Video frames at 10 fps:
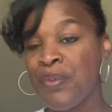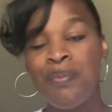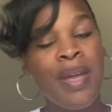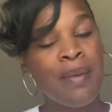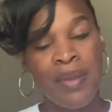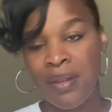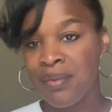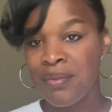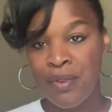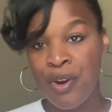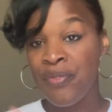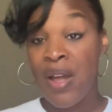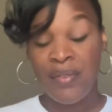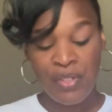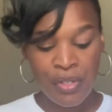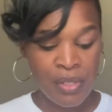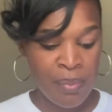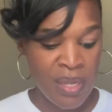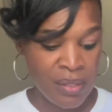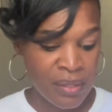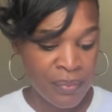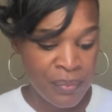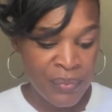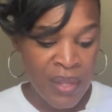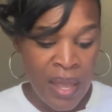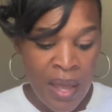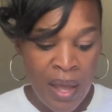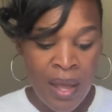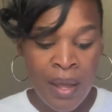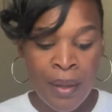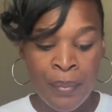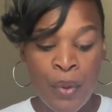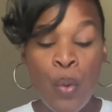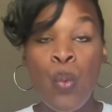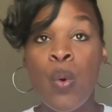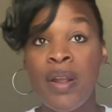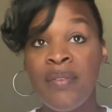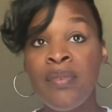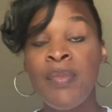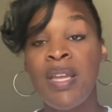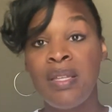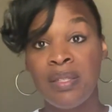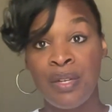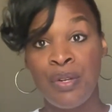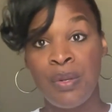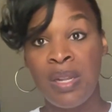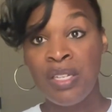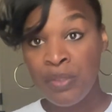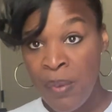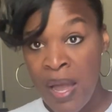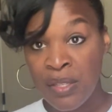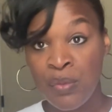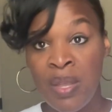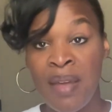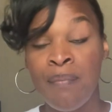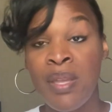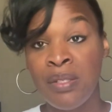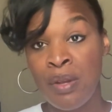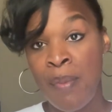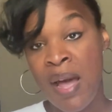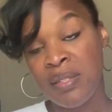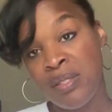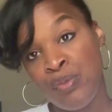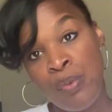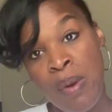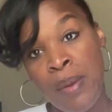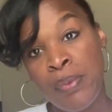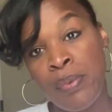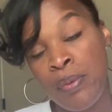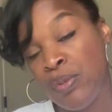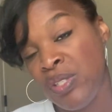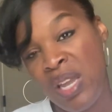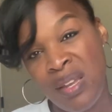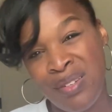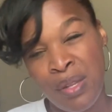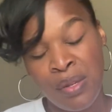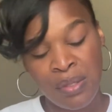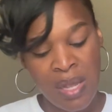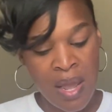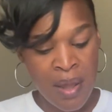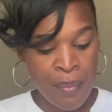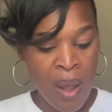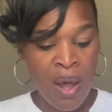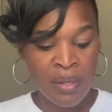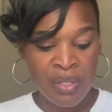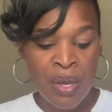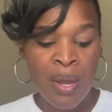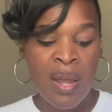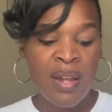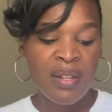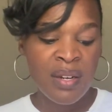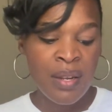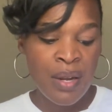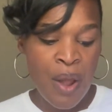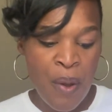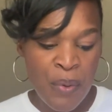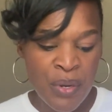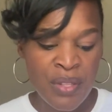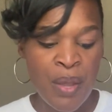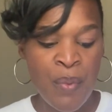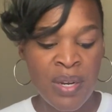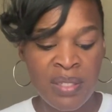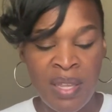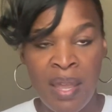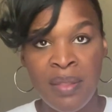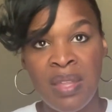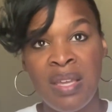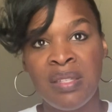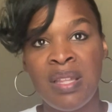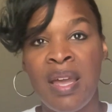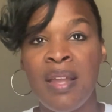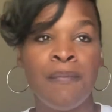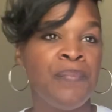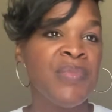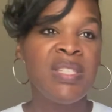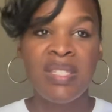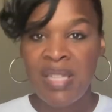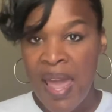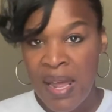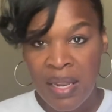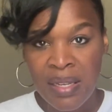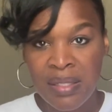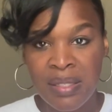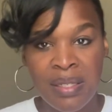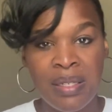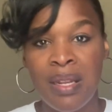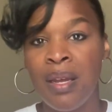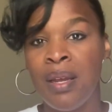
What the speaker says: maybe, or 5 shirts a piece. One of them needs a new lunchbox. We have bento boxes. We probably would change those up also. They're getting older. They want to take things like salads and